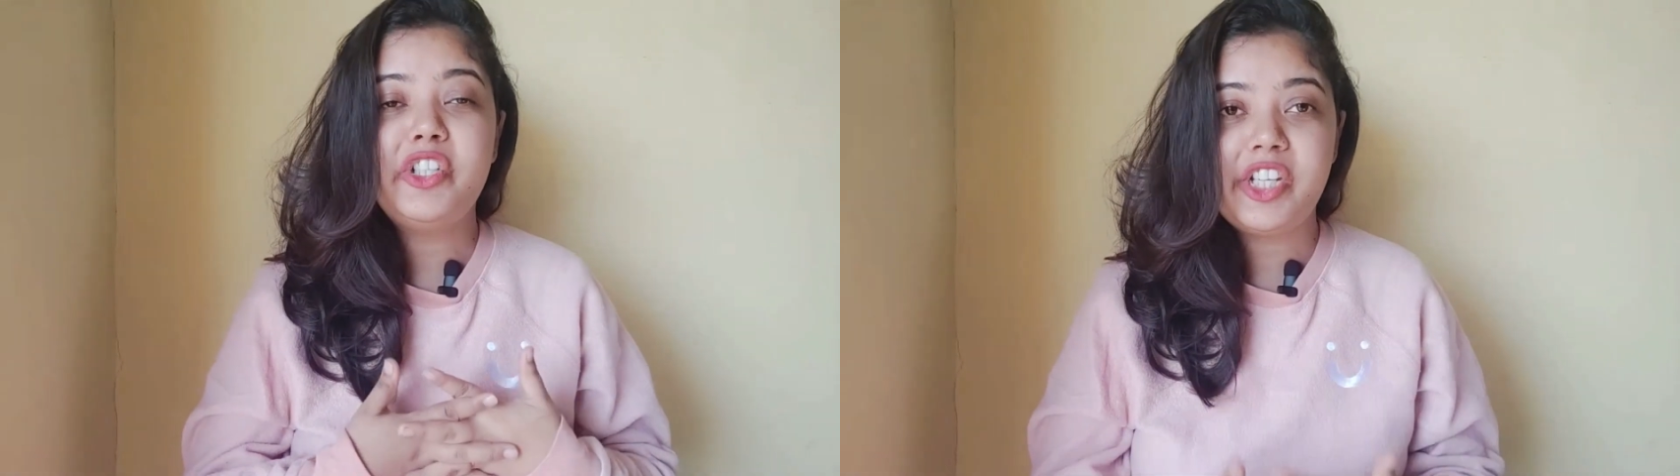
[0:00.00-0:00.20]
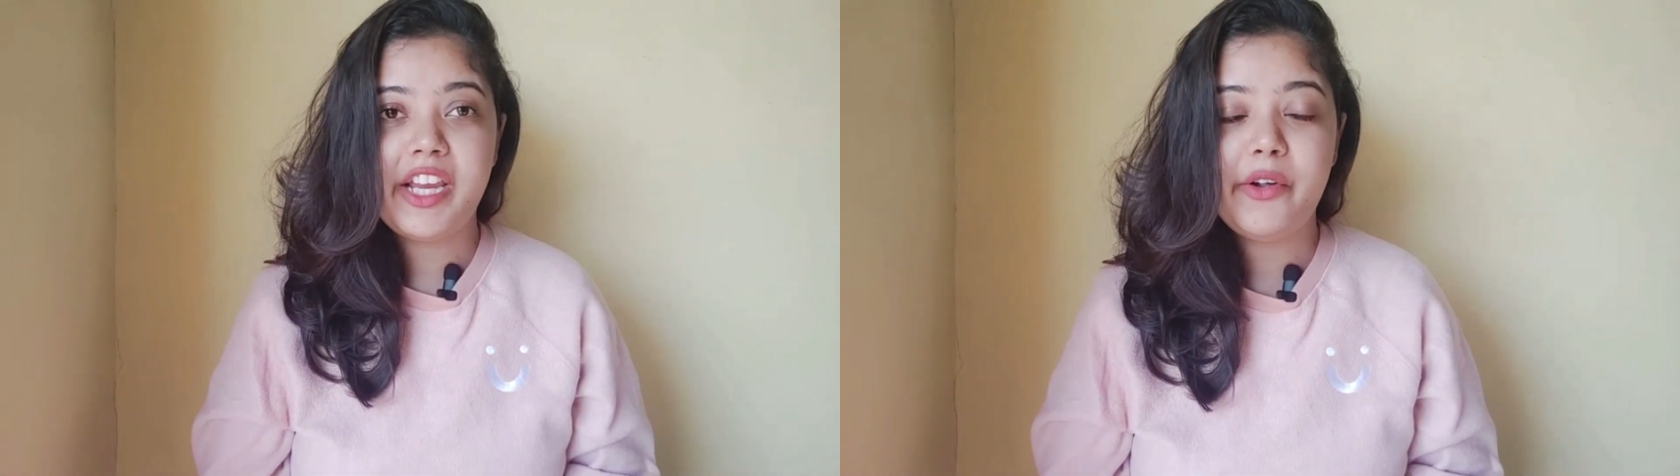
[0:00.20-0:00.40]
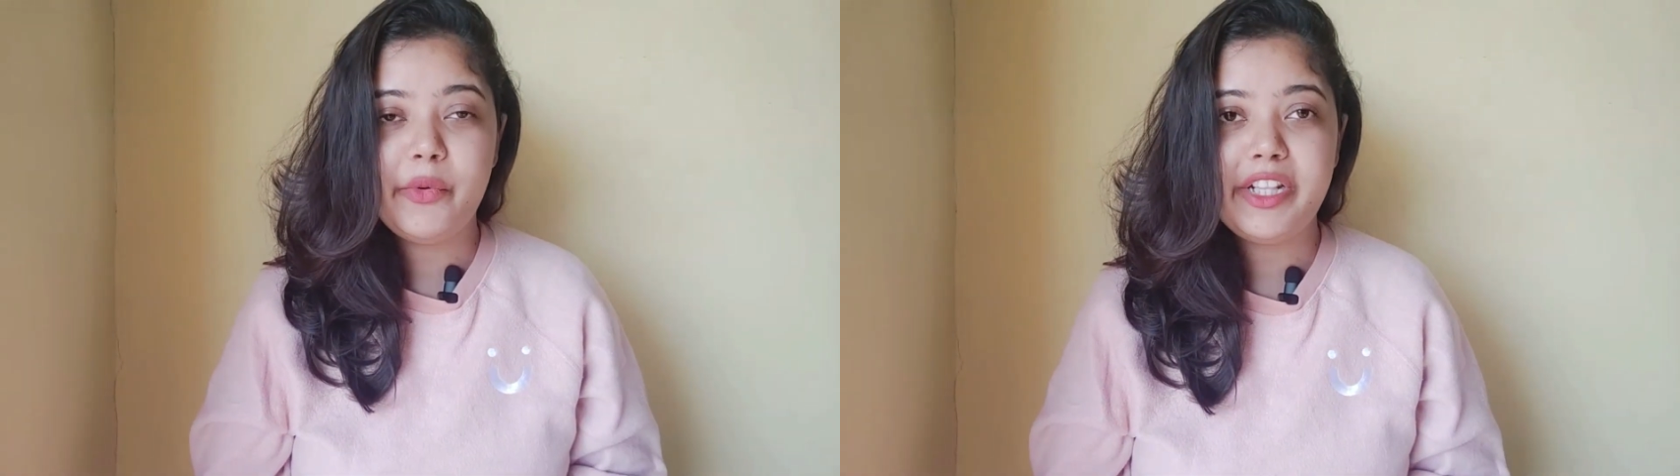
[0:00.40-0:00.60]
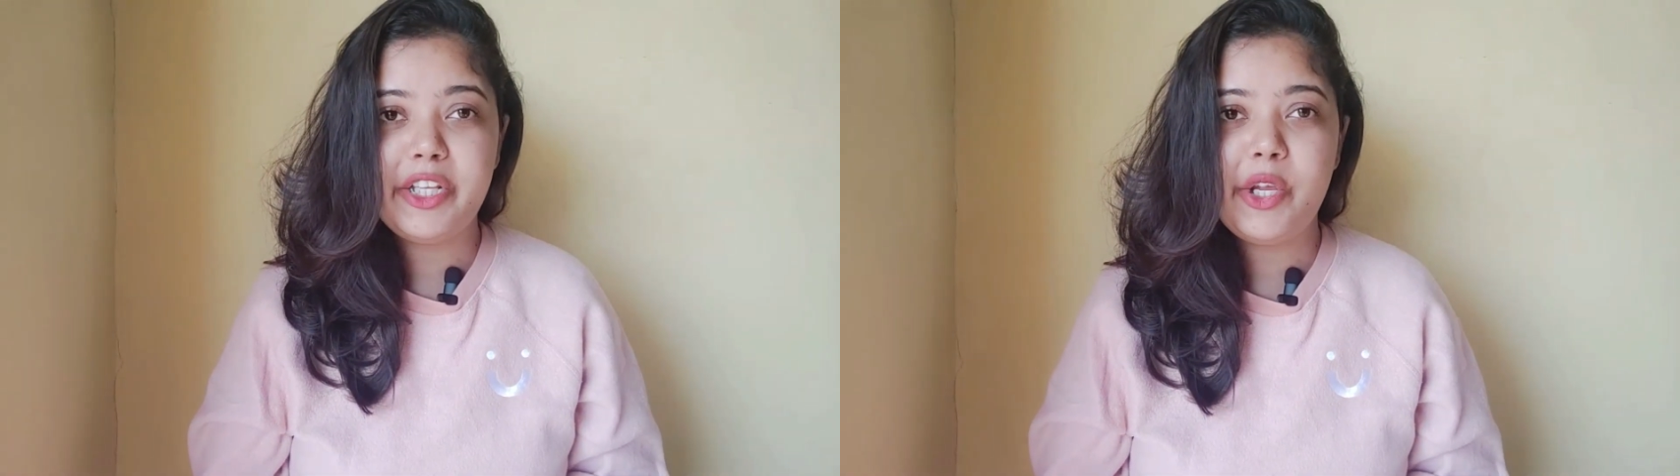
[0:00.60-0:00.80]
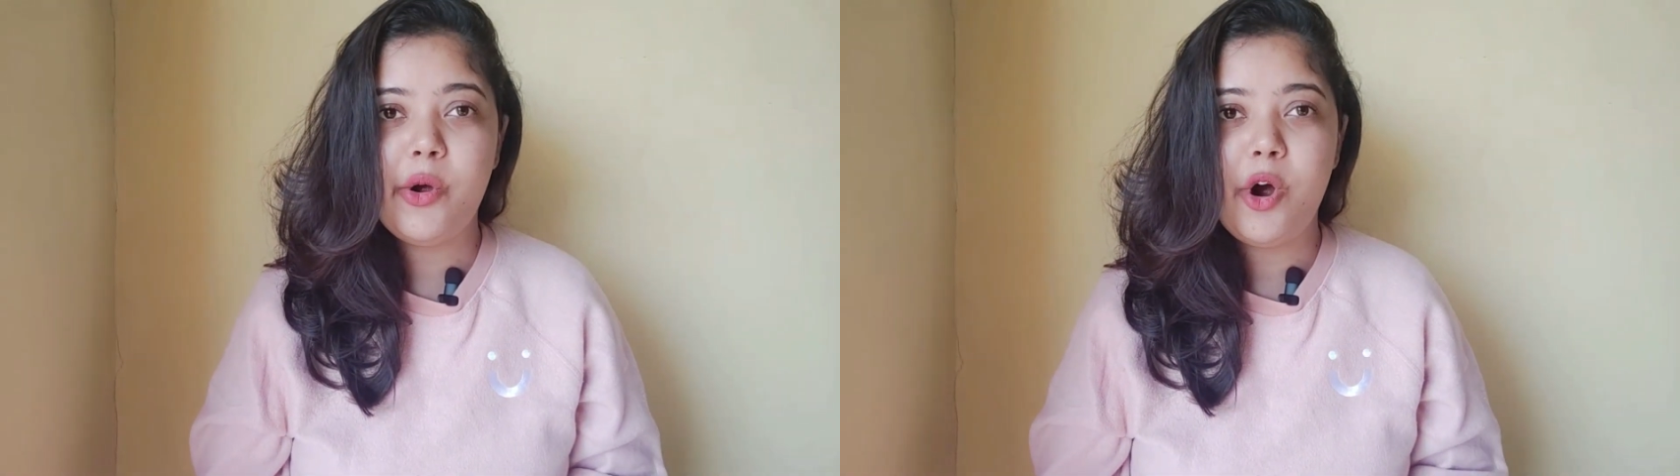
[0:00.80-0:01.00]
share with
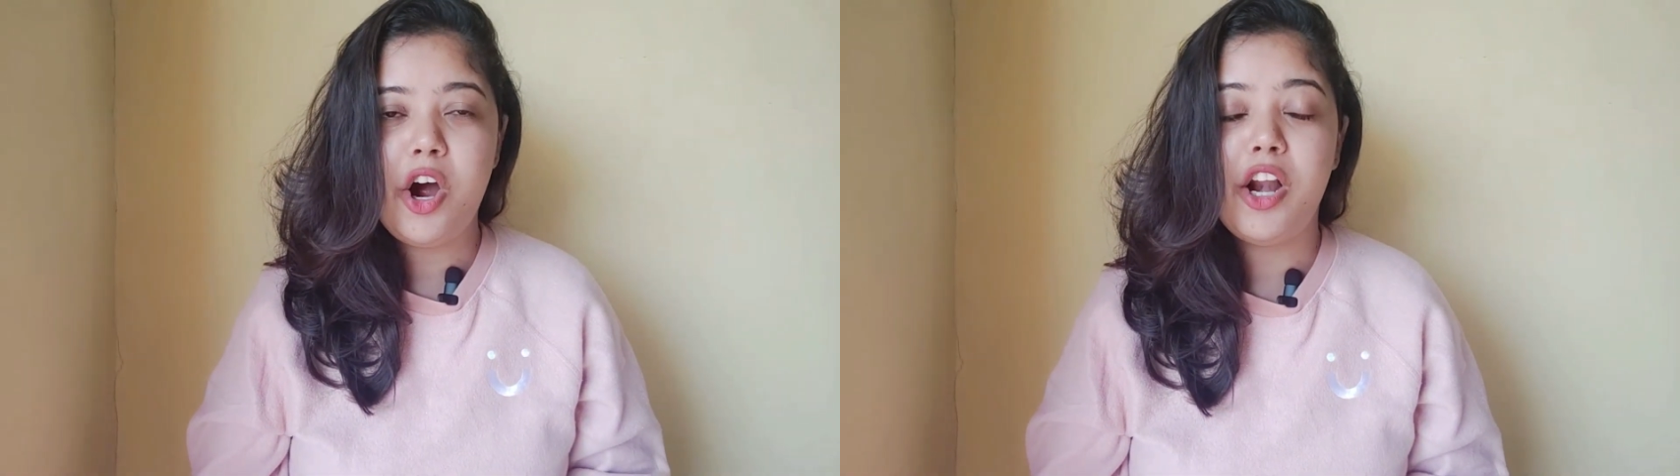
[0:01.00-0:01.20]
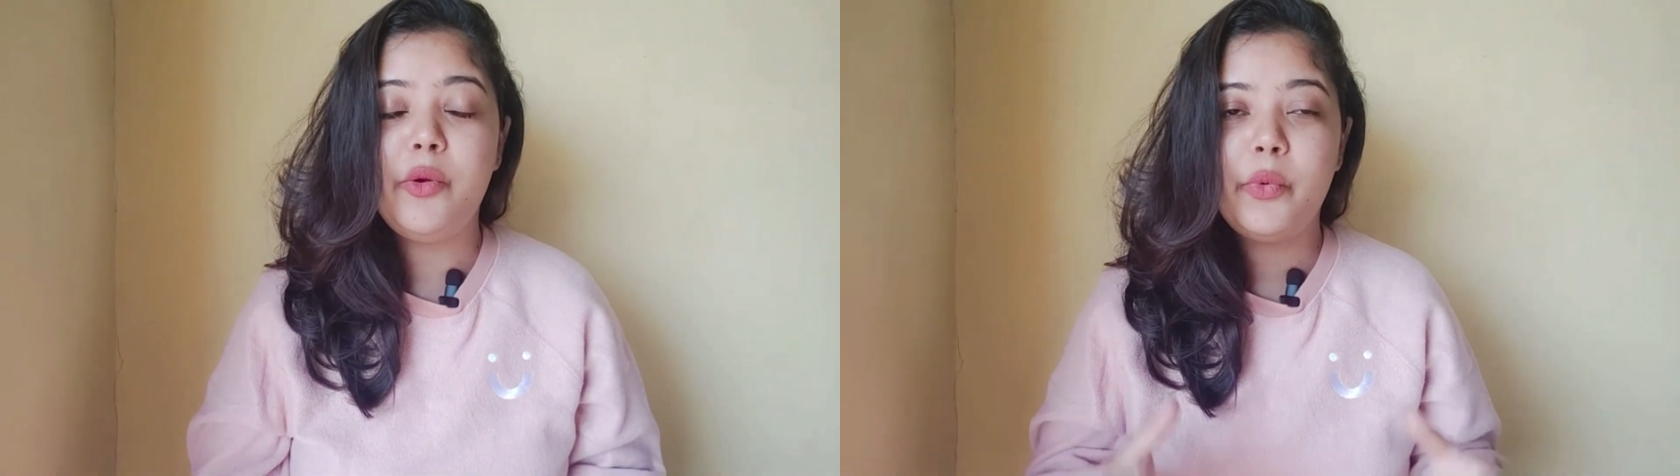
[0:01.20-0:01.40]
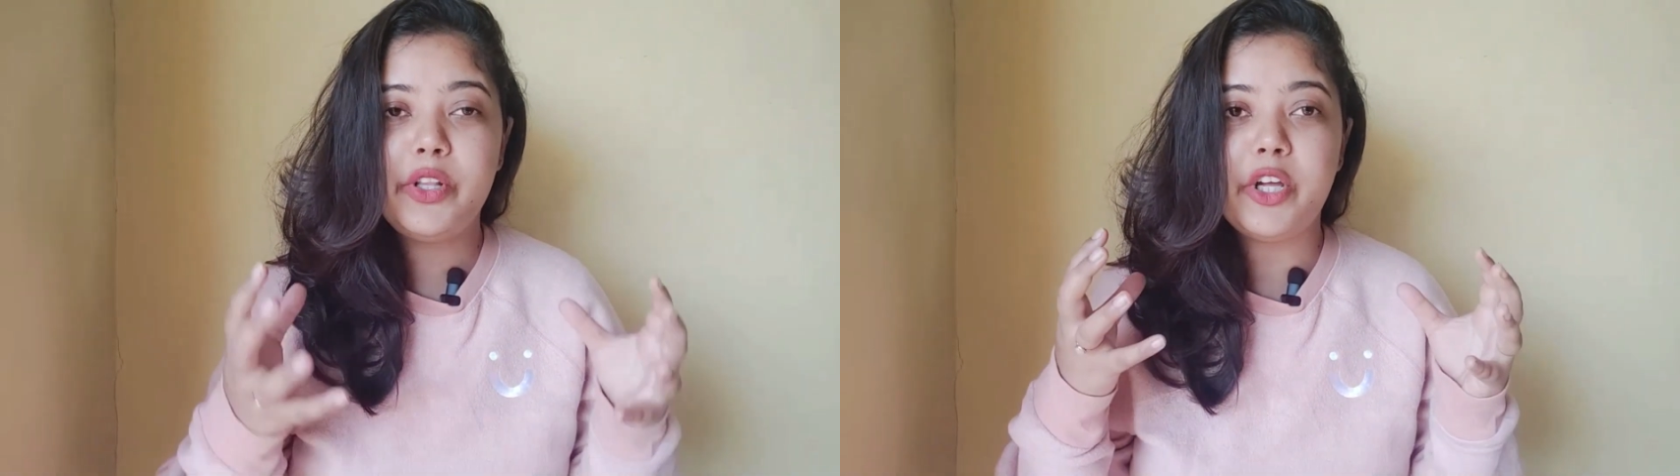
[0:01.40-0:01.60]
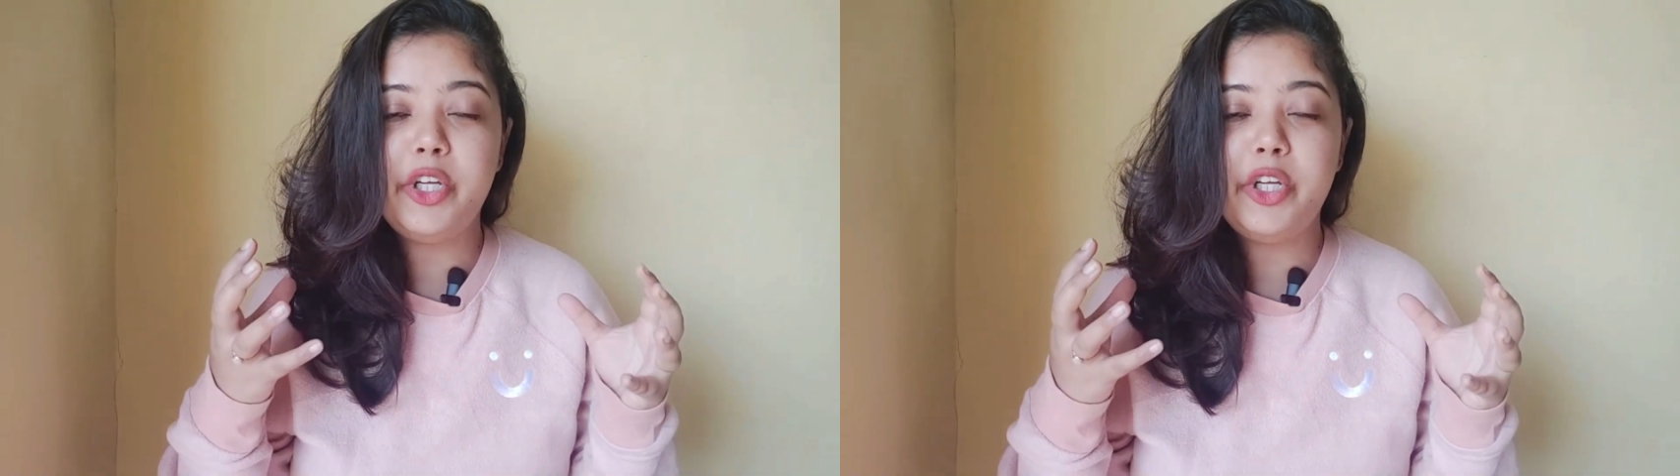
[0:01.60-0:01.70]
you all with